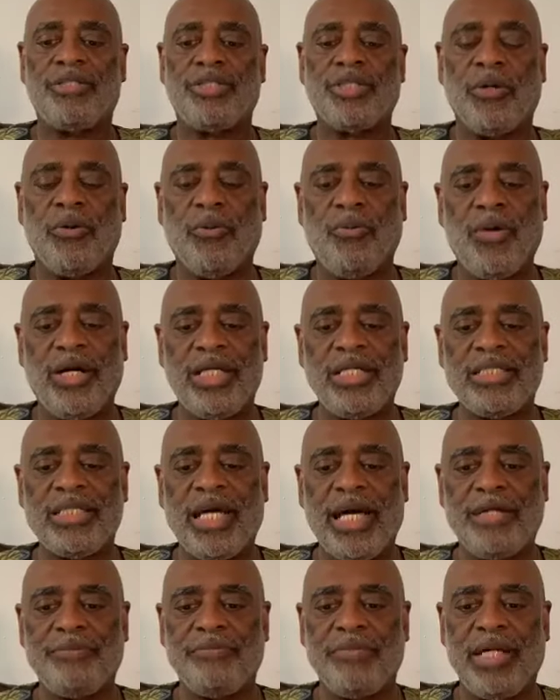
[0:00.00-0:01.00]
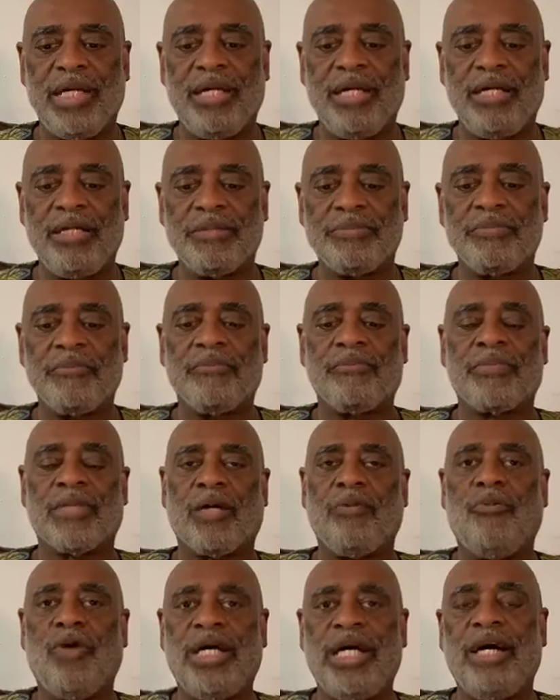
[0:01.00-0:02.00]
So what does that mean?
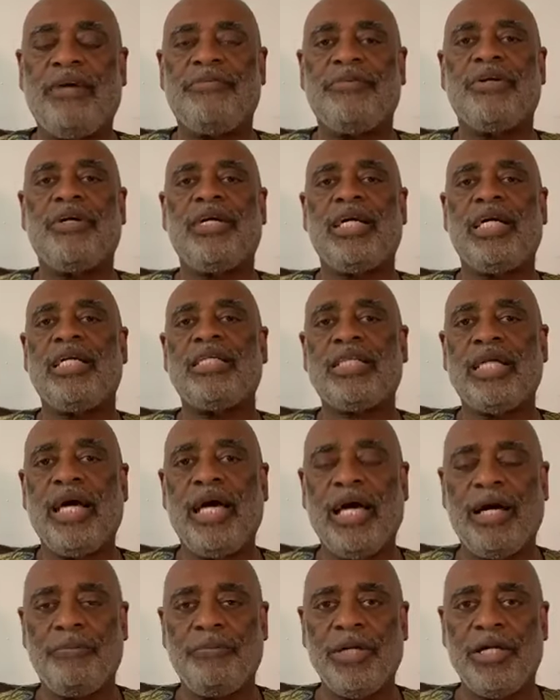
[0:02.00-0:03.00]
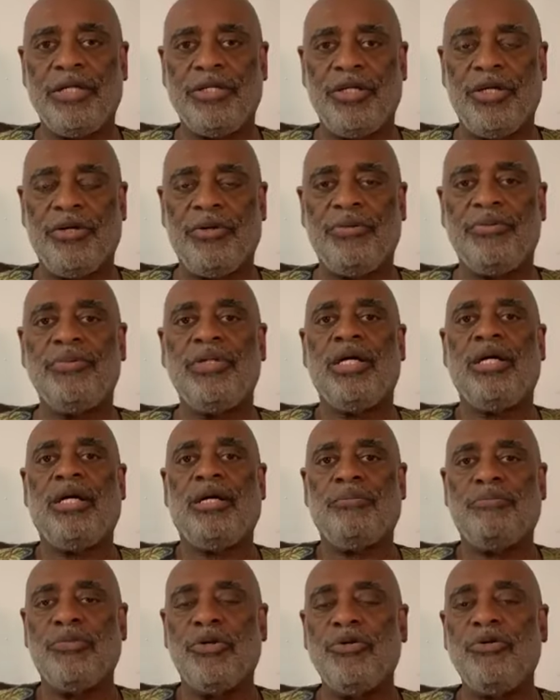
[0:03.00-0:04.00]
Whatever is helping you
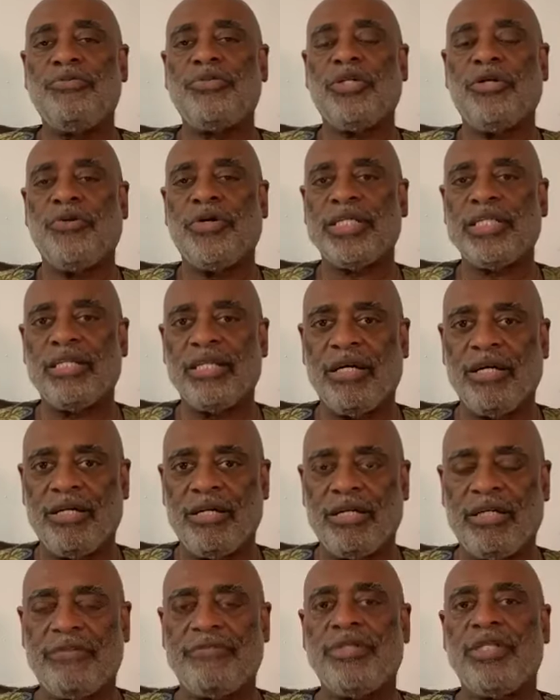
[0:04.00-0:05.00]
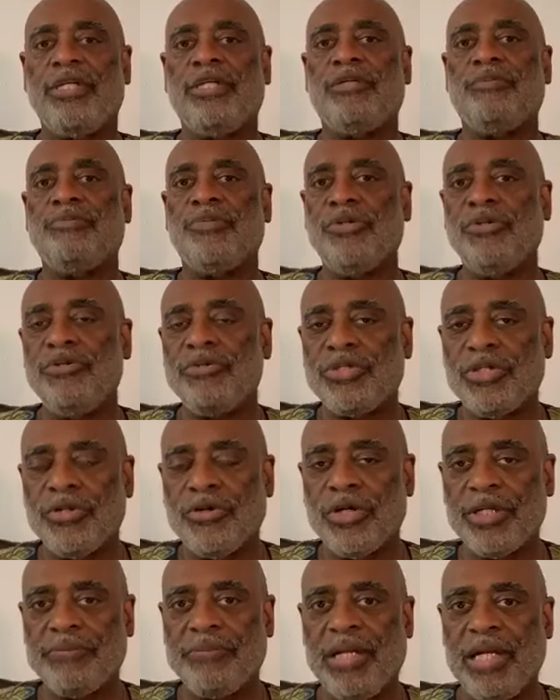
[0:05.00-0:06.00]
move toward love, move
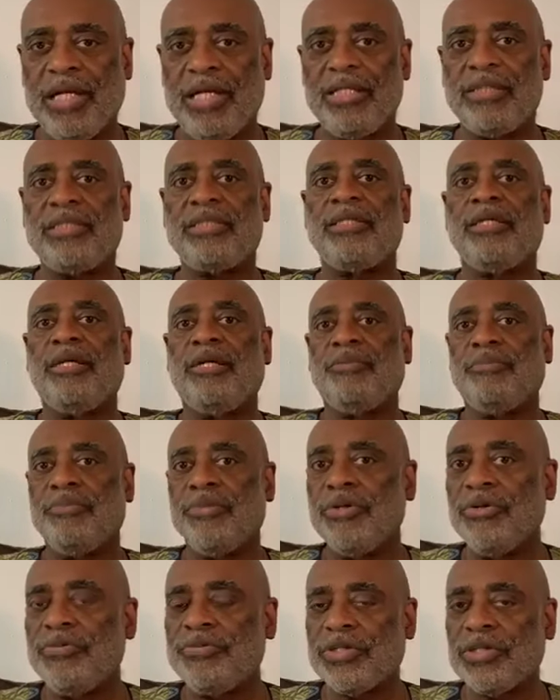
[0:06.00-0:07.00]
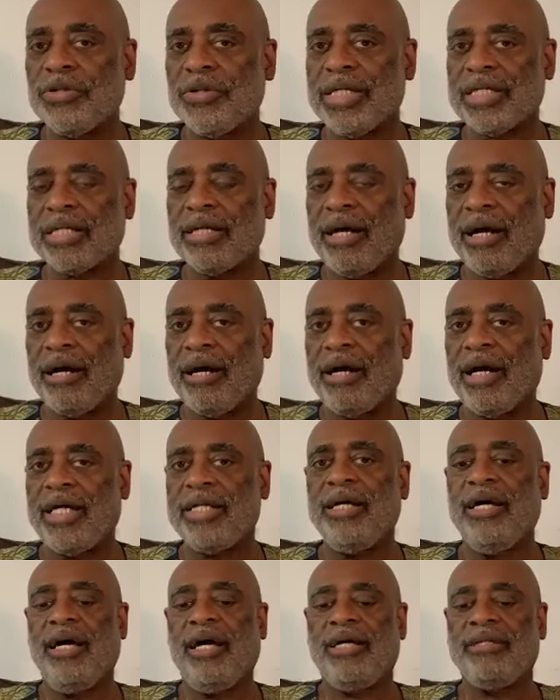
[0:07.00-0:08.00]
toward peace, move toward
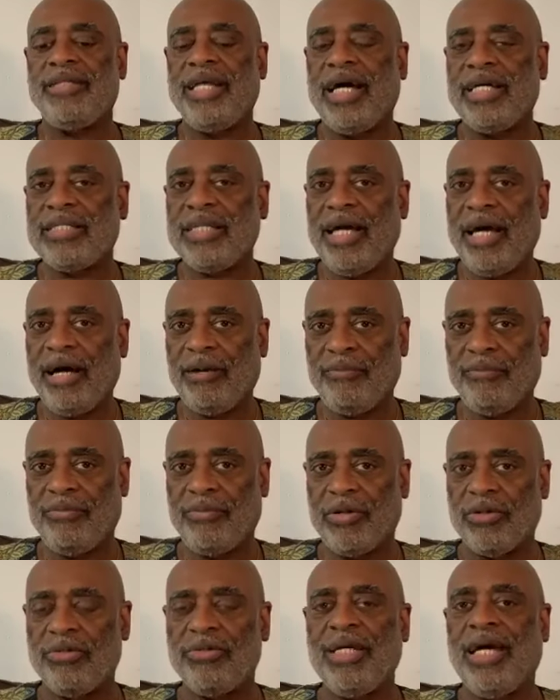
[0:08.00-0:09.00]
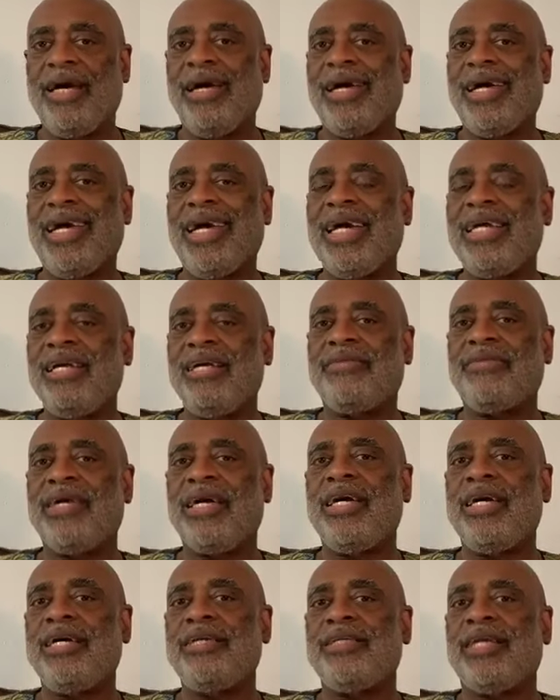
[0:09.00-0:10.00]
God, that's helpful.
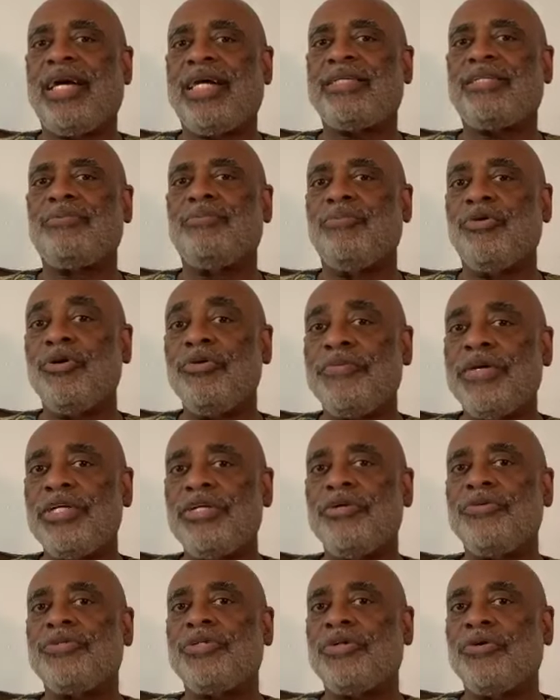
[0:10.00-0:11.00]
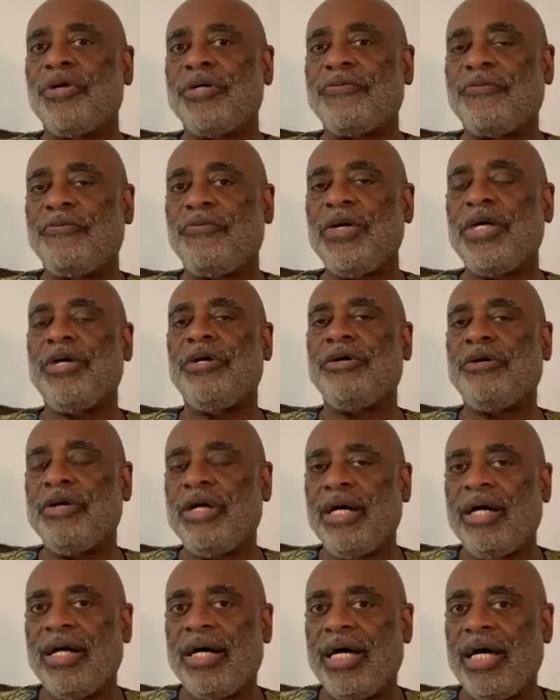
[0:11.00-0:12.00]
Anything that's moving you toward
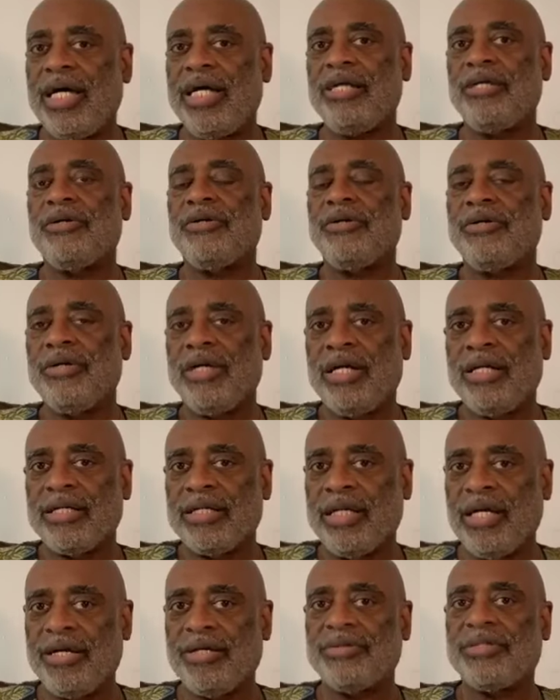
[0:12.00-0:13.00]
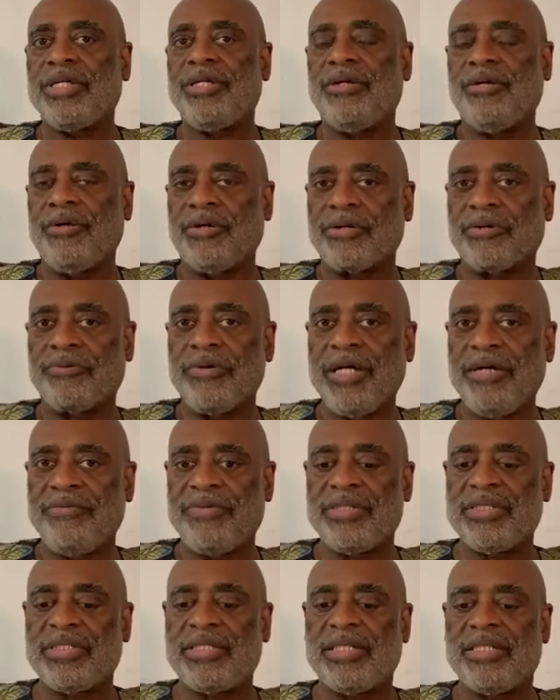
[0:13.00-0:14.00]
fear, anger, guilt, or
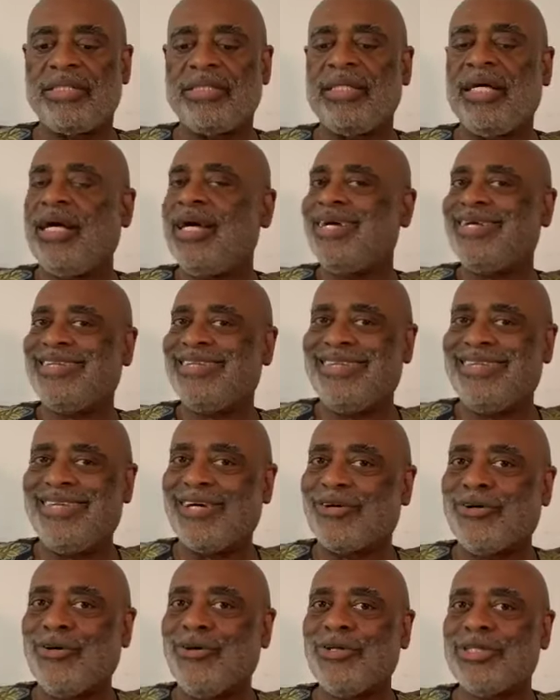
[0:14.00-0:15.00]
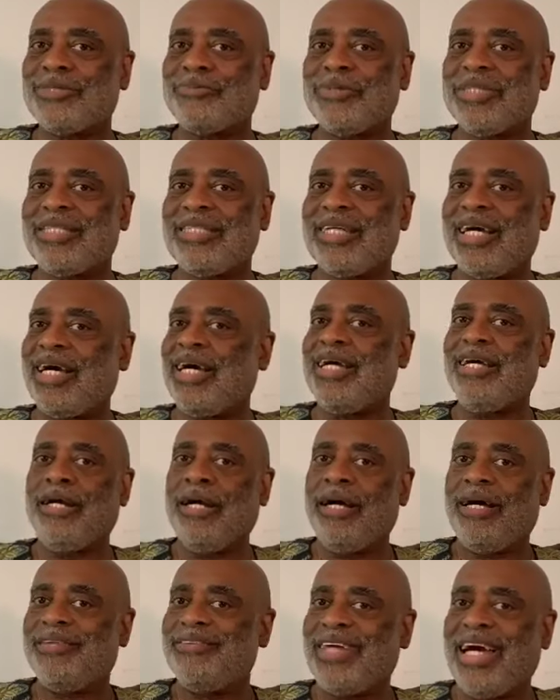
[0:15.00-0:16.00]
grievances, the Course would say
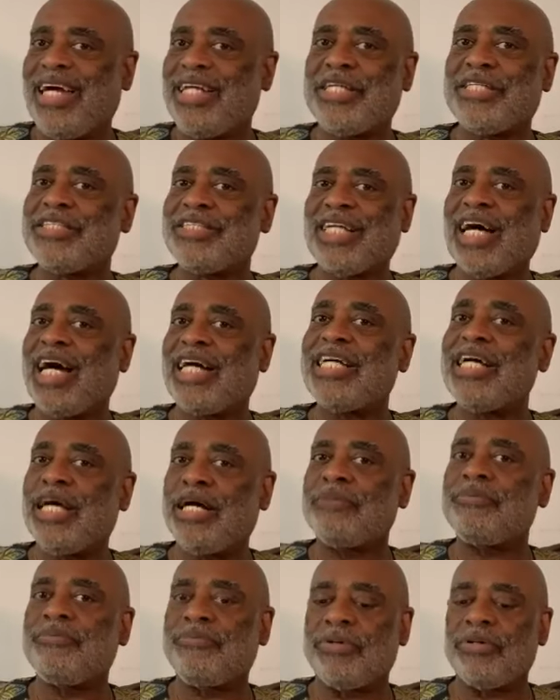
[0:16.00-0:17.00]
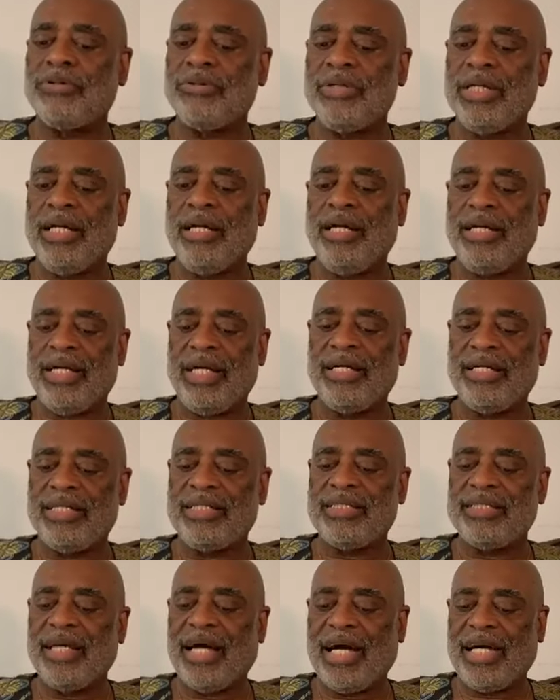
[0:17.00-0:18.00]
that is not helpful. It
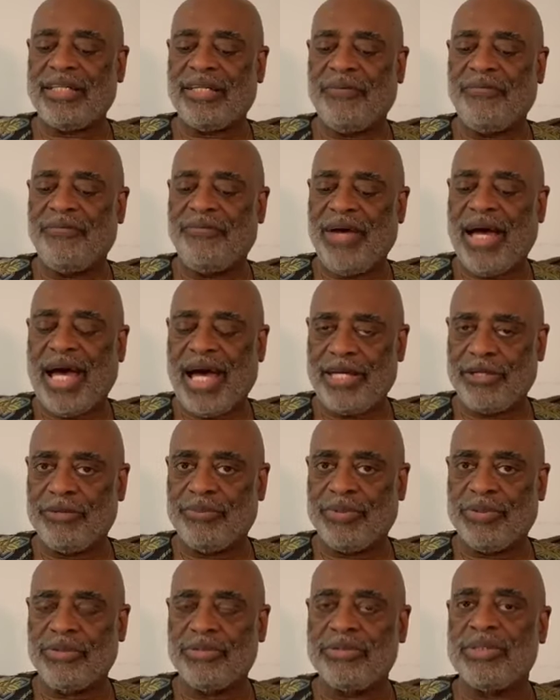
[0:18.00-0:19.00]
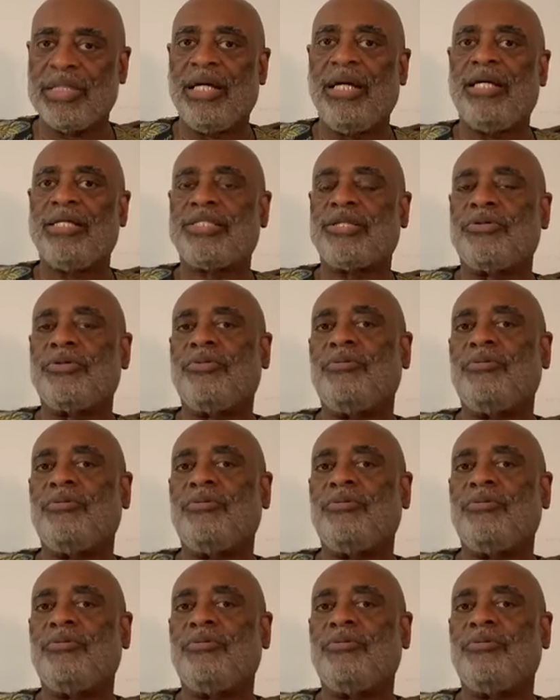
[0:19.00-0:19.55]
is not valuable. So